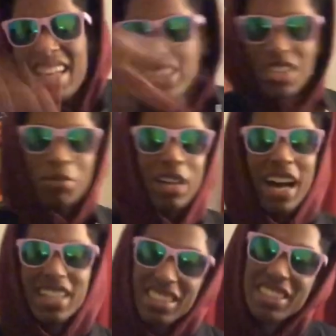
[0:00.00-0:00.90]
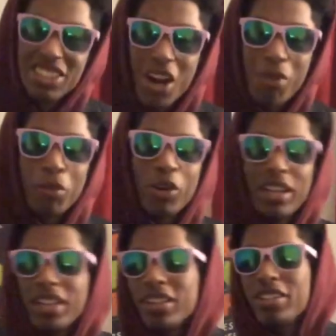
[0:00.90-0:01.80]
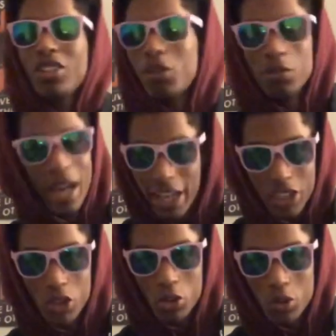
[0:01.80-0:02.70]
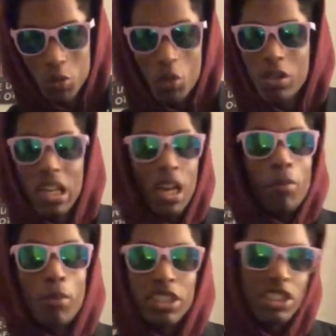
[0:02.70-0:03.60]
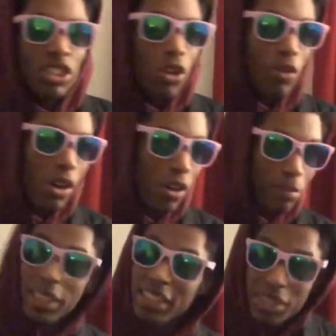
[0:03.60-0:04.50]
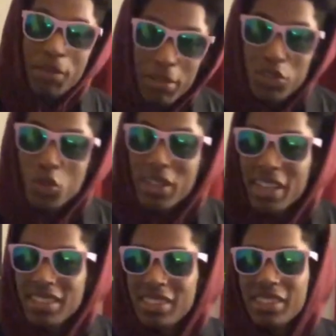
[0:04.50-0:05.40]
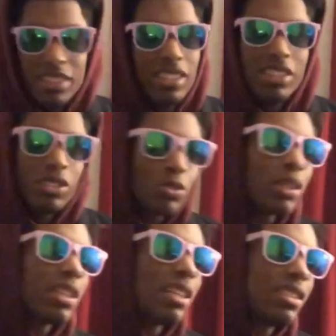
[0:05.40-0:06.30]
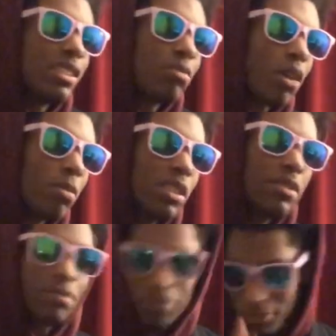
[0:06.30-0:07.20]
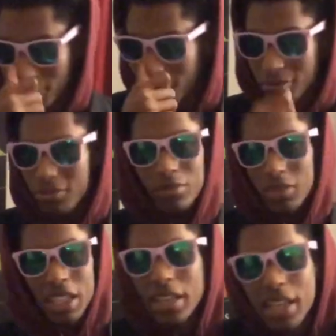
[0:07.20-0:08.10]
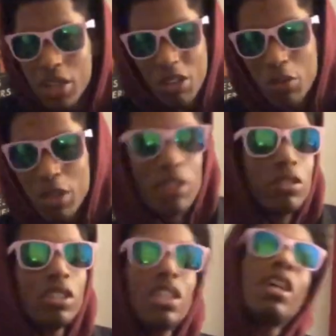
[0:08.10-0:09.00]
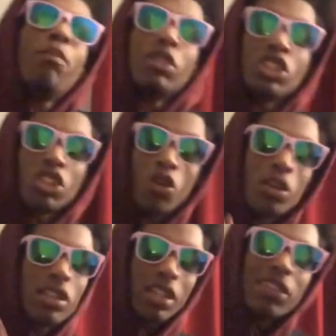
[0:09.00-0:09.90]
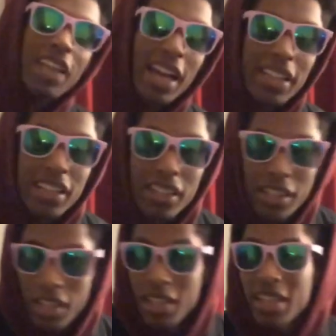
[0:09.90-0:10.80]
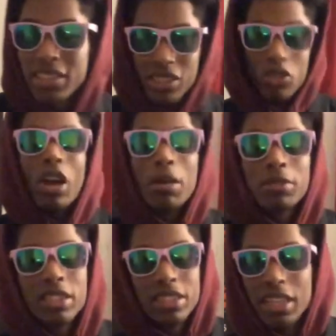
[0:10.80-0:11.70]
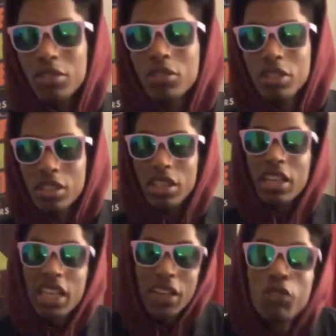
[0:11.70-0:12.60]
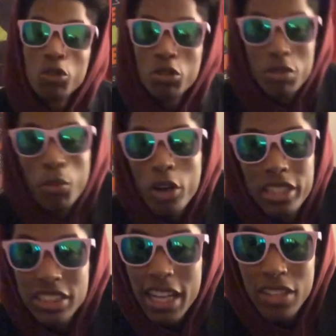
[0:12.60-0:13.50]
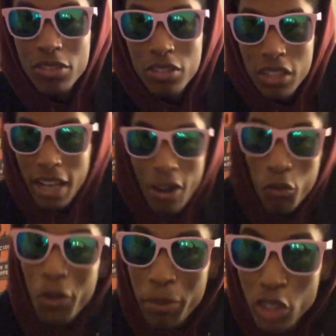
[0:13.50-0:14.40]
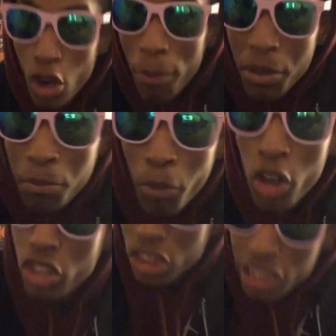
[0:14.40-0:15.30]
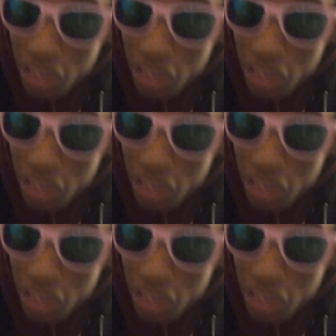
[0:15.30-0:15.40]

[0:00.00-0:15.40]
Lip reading: What's up, guys? It's Sean Boy here, you know, as usual. But you know, about to be 2019. It is 2019, probably. Anyway, whatever. But you know, leave a like, subscribe to the channel. If you do support the channel, we'll be dropping merch